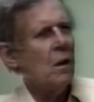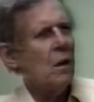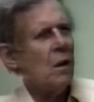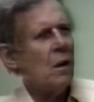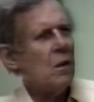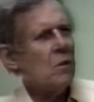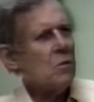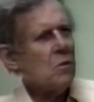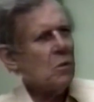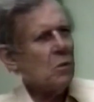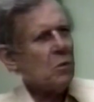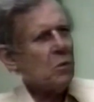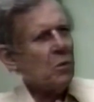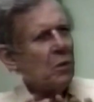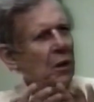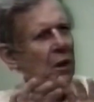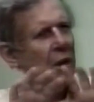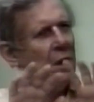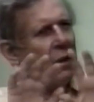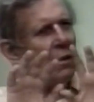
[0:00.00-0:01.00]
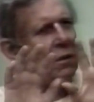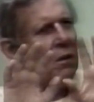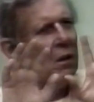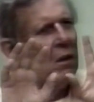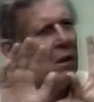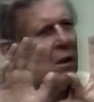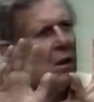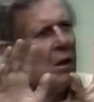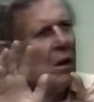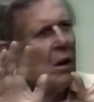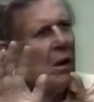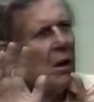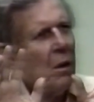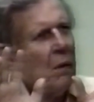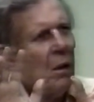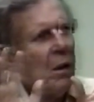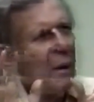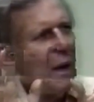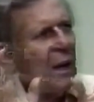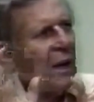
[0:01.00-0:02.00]
as to create a
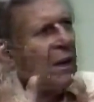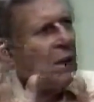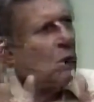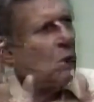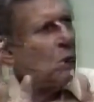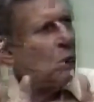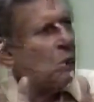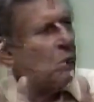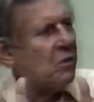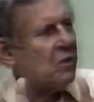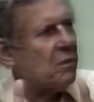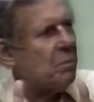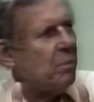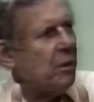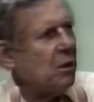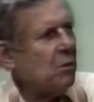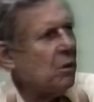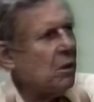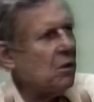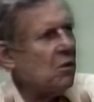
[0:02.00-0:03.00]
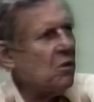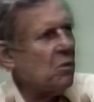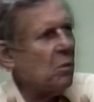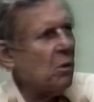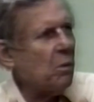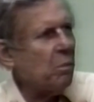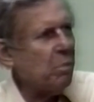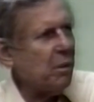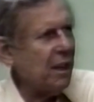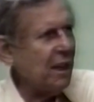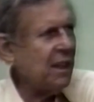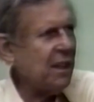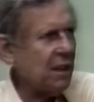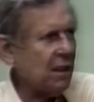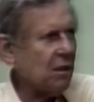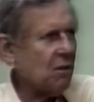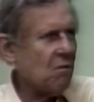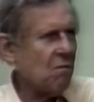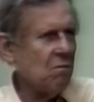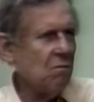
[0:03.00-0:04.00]
bio-spiritual
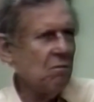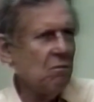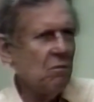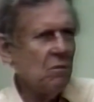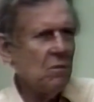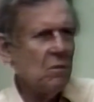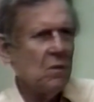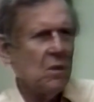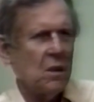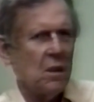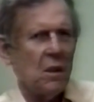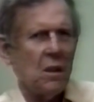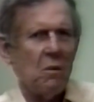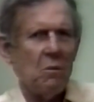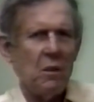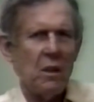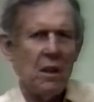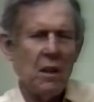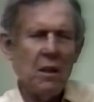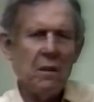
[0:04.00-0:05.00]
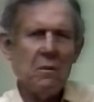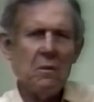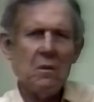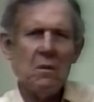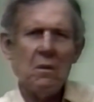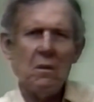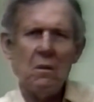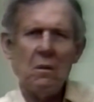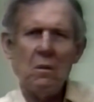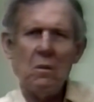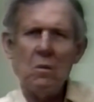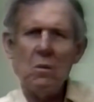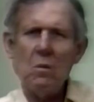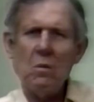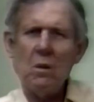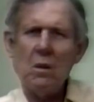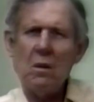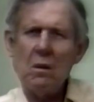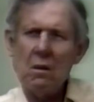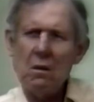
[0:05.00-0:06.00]
planet. And we have
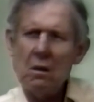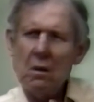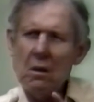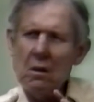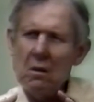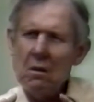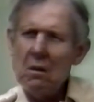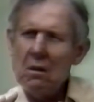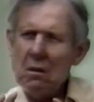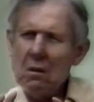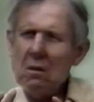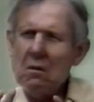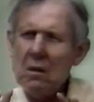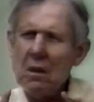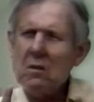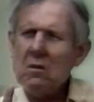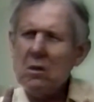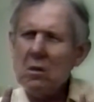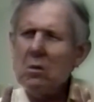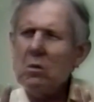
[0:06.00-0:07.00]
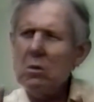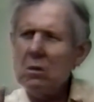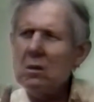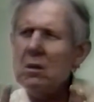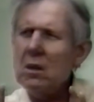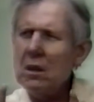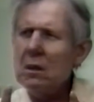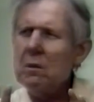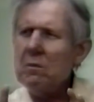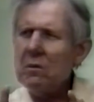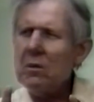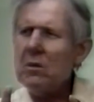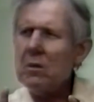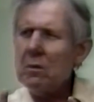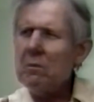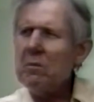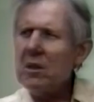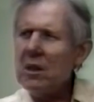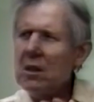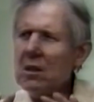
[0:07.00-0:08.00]
to, that's a good name for
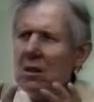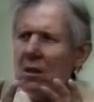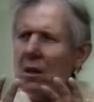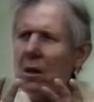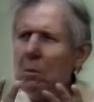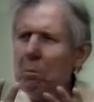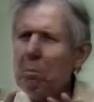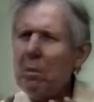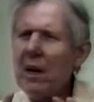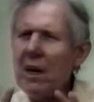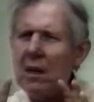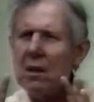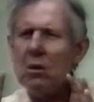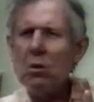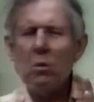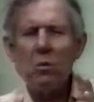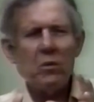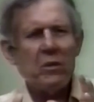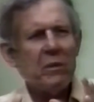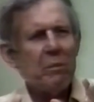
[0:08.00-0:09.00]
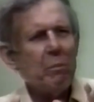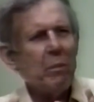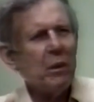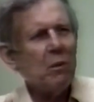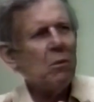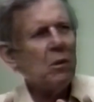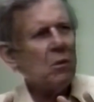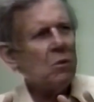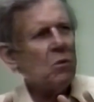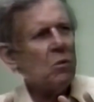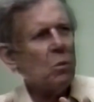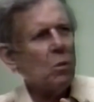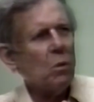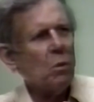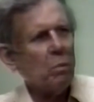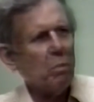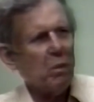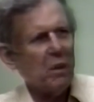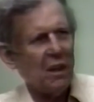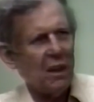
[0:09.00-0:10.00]
the planet, a
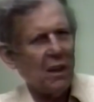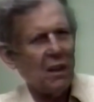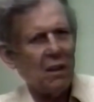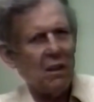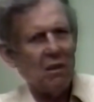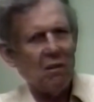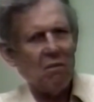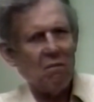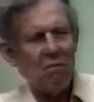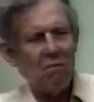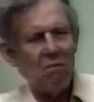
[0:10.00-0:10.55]
bio-spiritual planet.